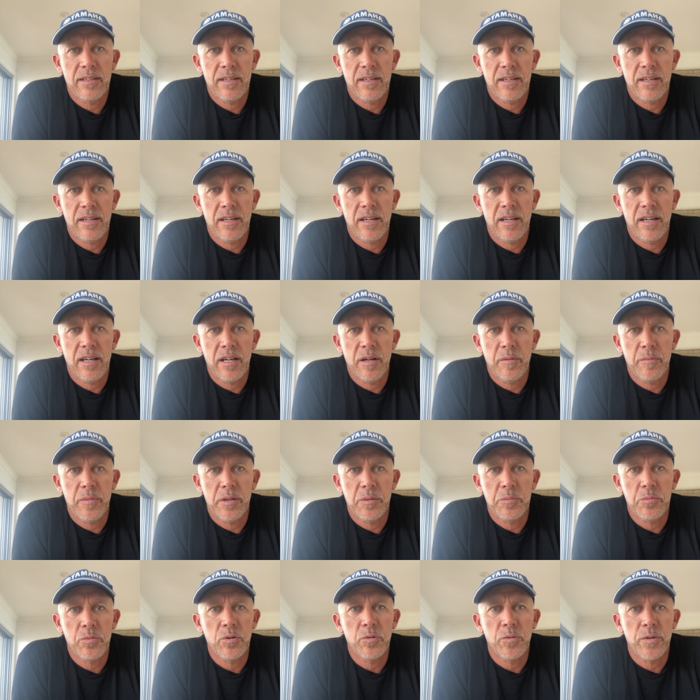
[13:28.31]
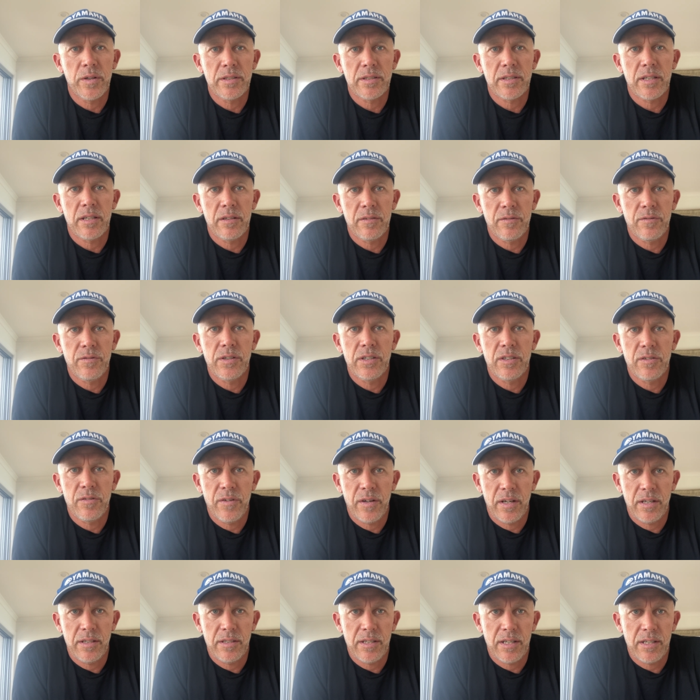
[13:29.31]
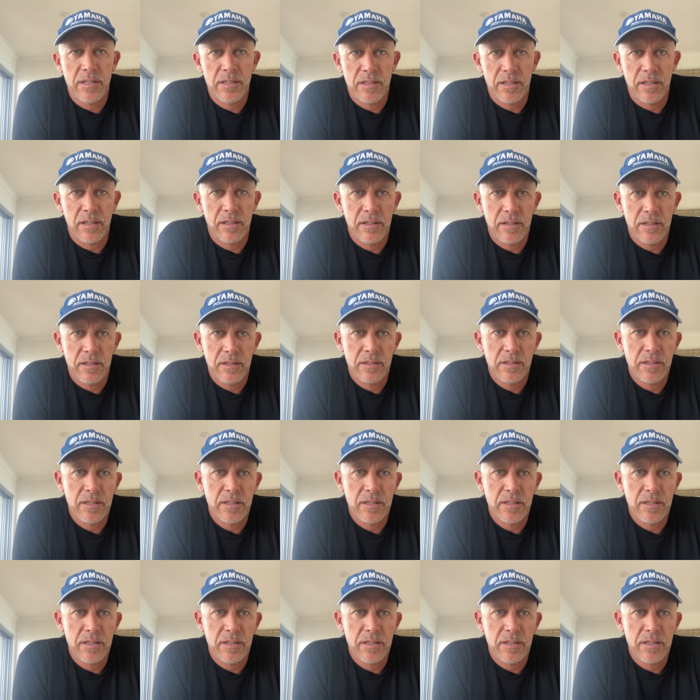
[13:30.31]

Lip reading: But the broadwater's going to fish fantastic.